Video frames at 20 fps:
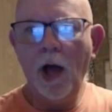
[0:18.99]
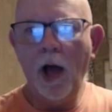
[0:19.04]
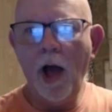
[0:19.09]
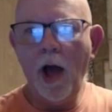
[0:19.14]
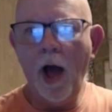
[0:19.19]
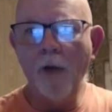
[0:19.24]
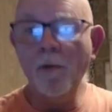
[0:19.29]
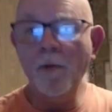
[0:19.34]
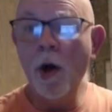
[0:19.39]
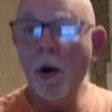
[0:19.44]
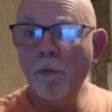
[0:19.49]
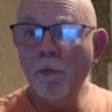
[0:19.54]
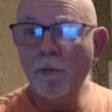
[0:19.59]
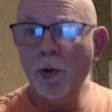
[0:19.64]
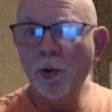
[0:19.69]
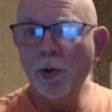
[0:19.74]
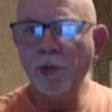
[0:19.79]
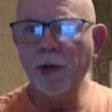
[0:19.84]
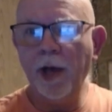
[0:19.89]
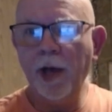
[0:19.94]
I'm
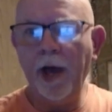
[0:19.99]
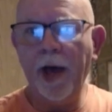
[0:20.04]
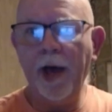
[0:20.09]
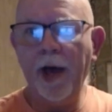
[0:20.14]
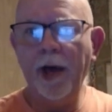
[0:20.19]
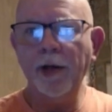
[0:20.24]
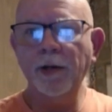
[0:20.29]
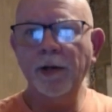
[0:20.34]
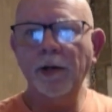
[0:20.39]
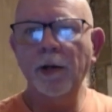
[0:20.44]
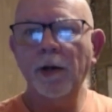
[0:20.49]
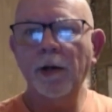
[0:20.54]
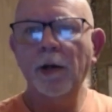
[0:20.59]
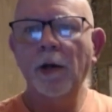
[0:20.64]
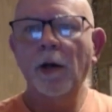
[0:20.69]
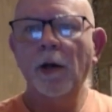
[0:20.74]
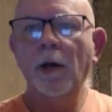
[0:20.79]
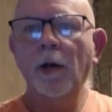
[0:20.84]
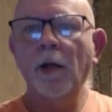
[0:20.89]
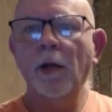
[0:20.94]
humbled at
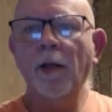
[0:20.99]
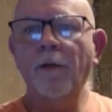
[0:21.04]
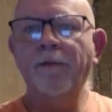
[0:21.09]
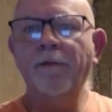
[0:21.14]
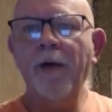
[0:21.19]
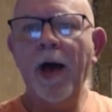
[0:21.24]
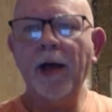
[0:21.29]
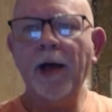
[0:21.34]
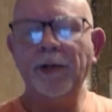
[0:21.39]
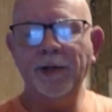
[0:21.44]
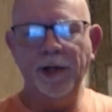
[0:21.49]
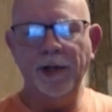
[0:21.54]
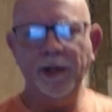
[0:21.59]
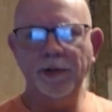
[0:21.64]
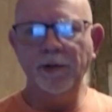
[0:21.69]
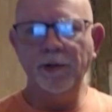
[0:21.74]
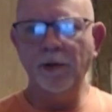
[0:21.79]
the fact that